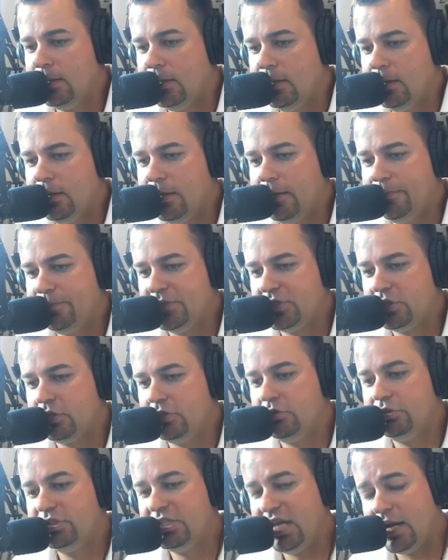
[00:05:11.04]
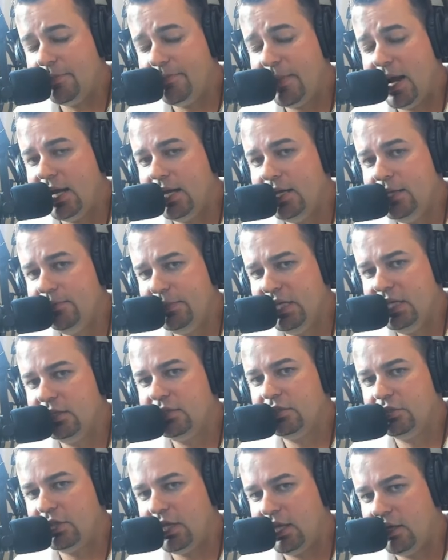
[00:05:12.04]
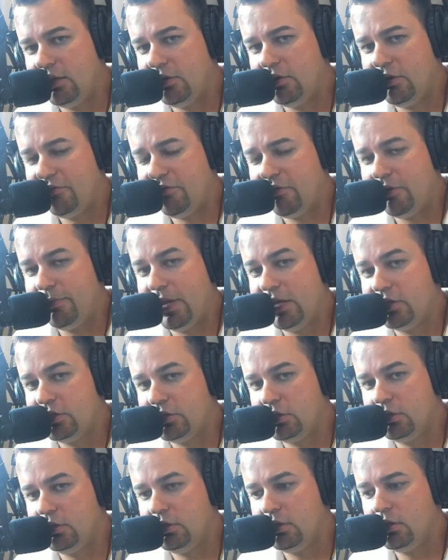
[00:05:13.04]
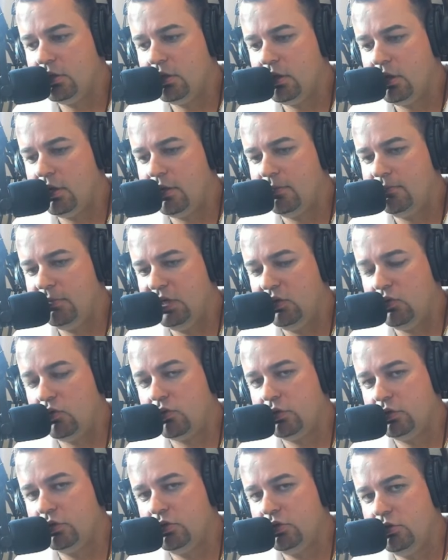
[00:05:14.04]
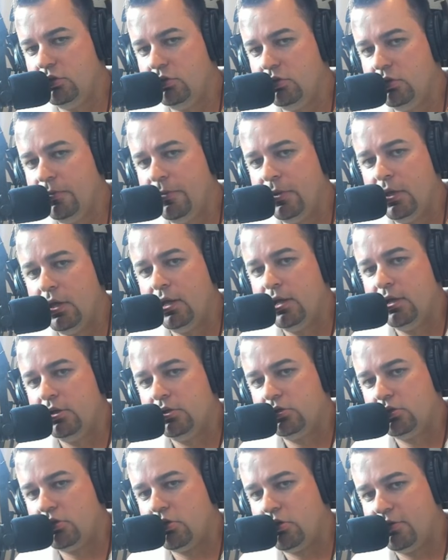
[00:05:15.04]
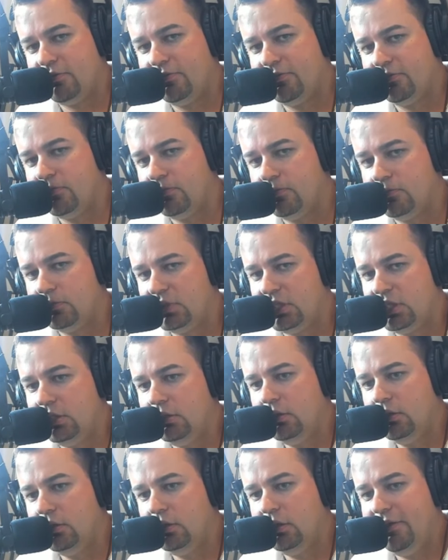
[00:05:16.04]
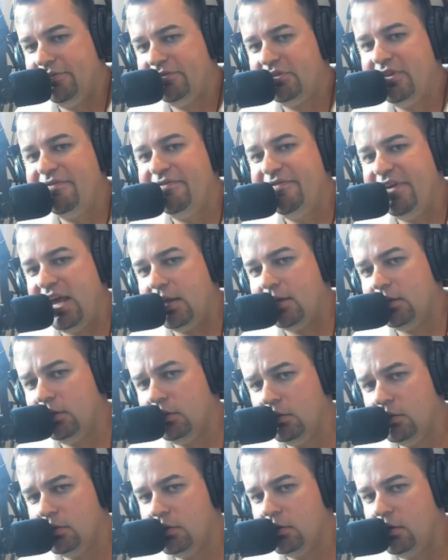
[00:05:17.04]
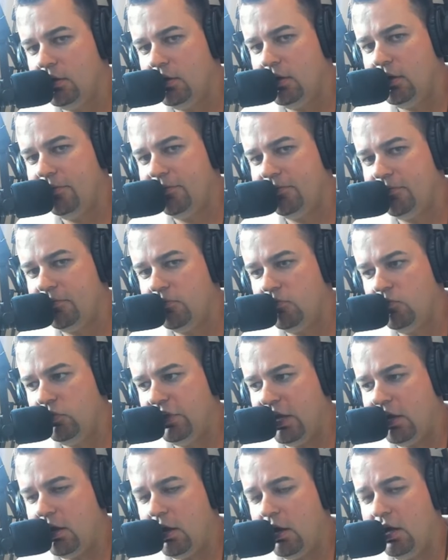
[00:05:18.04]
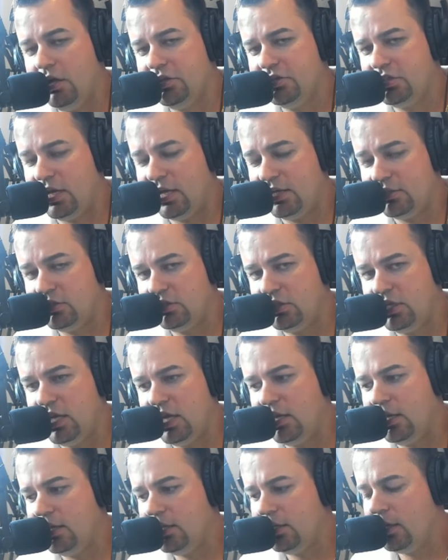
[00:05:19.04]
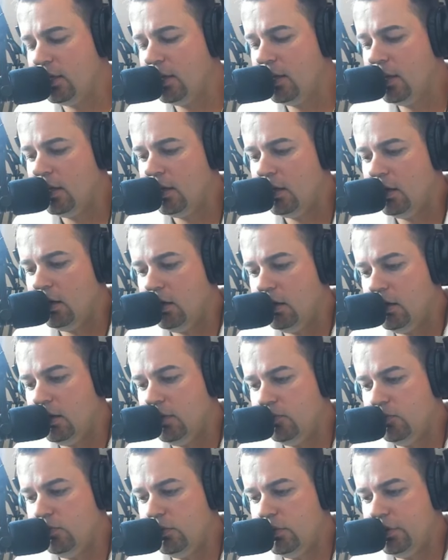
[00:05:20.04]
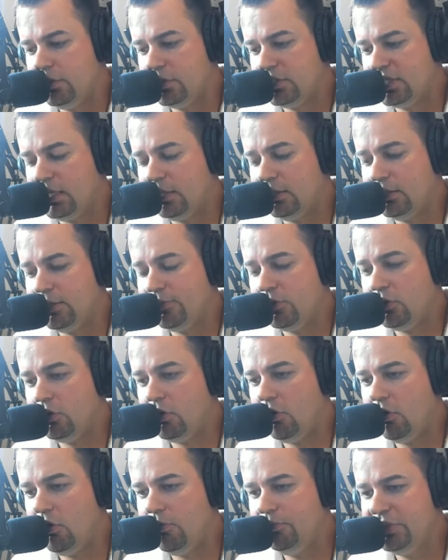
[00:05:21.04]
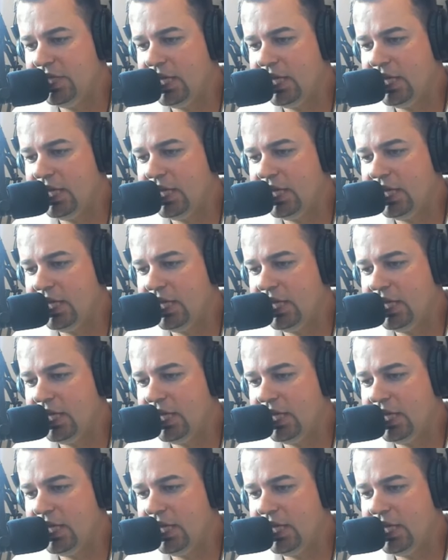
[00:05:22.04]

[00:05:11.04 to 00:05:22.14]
Um, so they're data mining, meaning they're taking your information um, in order to sort of lift the veil of the cost associated uh, with selling them your home.